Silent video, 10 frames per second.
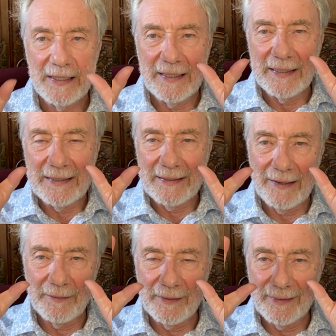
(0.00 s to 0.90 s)
in
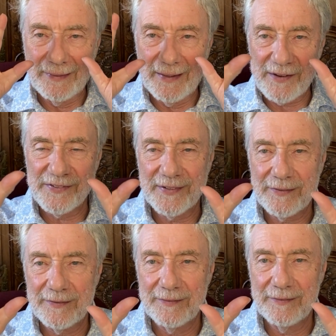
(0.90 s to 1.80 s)
the
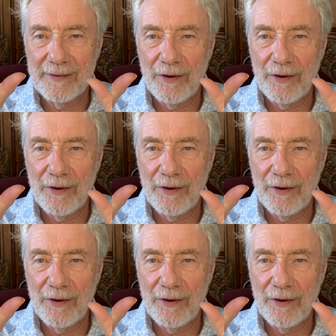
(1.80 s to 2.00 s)
lexicon